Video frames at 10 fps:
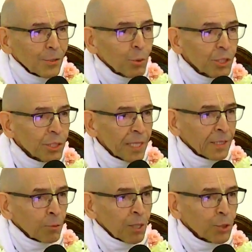do we take
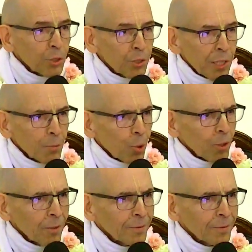questions anymore?